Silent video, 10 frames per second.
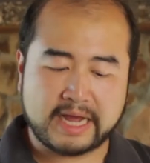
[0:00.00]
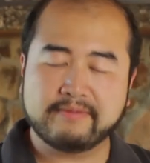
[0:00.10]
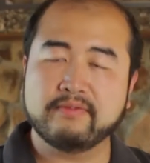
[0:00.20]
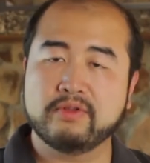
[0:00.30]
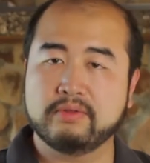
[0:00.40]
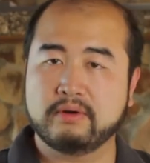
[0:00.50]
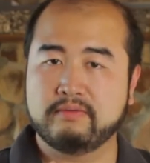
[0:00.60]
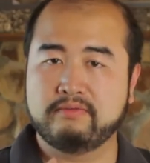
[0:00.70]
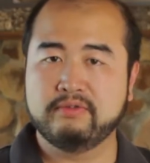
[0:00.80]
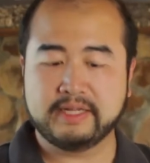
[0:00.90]
even though they're
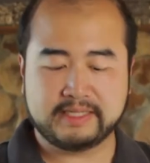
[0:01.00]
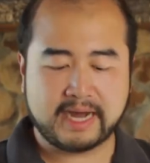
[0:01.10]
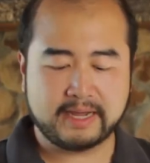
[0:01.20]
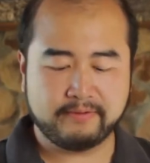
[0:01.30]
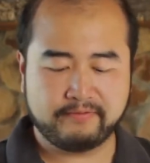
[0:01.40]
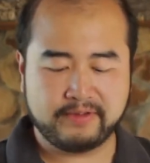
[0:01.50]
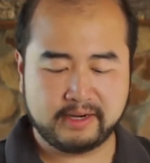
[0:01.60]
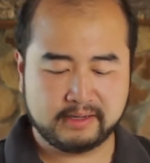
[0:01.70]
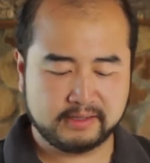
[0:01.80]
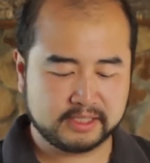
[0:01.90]
really tight
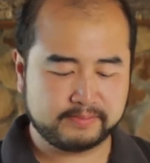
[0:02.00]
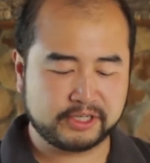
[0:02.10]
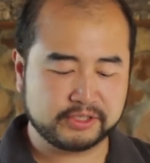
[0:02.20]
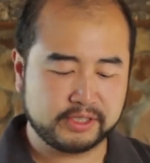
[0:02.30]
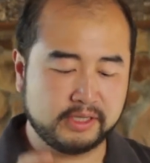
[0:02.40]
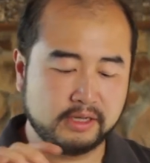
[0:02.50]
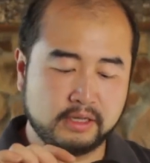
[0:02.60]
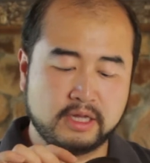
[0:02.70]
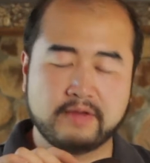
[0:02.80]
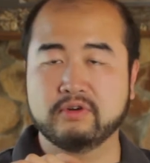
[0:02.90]
fit, especially
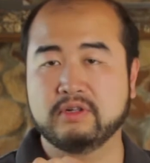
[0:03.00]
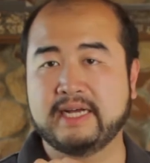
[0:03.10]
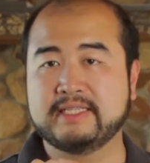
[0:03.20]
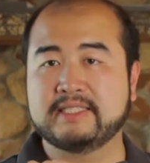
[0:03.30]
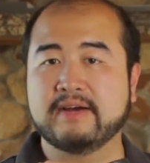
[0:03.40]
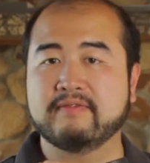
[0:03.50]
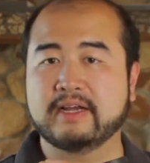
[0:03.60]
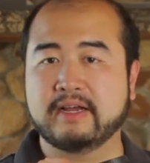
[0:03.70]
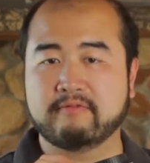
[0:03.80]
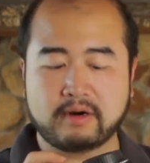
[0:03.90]
if your lens have
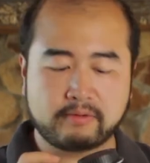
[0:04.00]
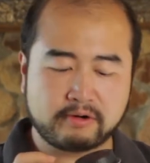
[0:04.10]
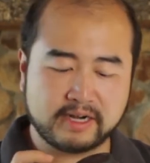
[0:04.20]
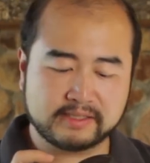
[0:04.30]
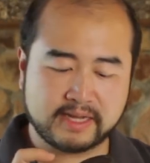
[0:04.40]
like a rubberized